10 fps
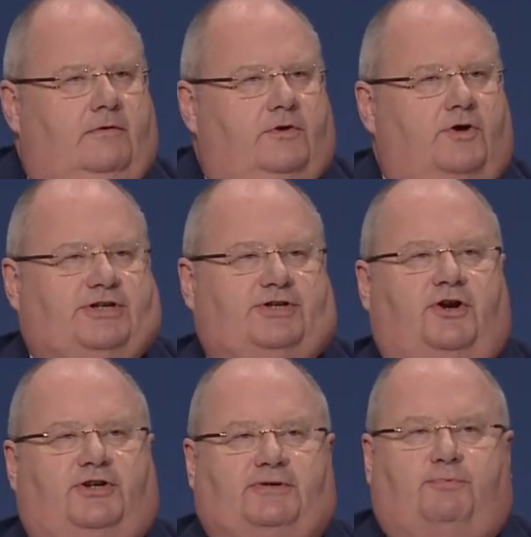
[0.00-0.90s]
Of course, it's
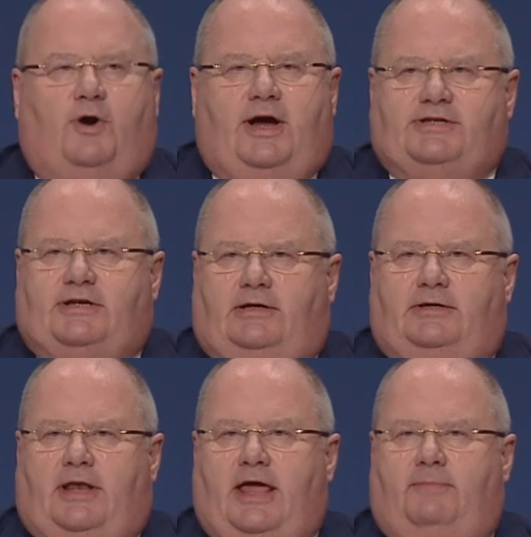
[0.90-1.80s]
not a surprise that
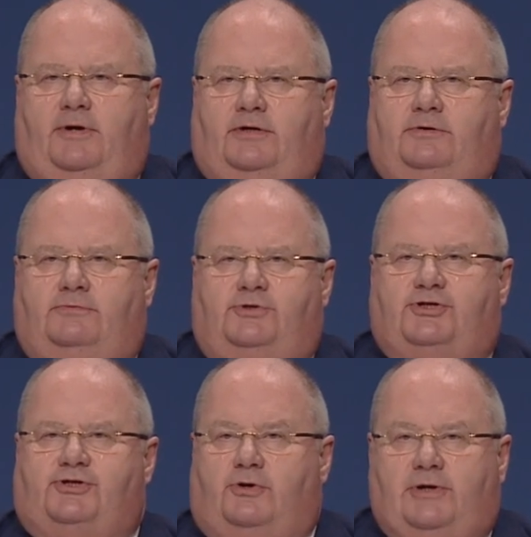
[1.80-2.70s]
Labour
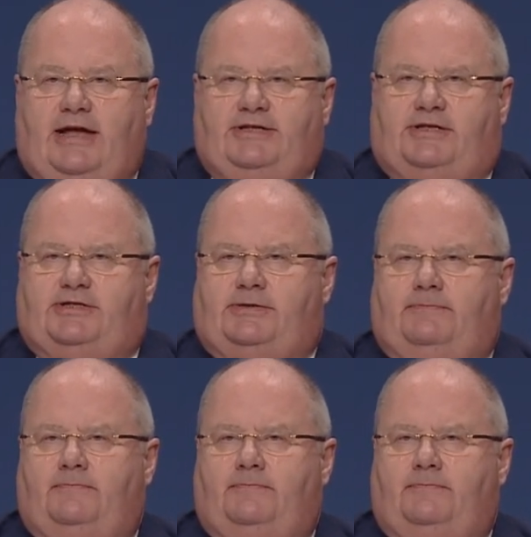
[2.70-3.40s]
just don't get it.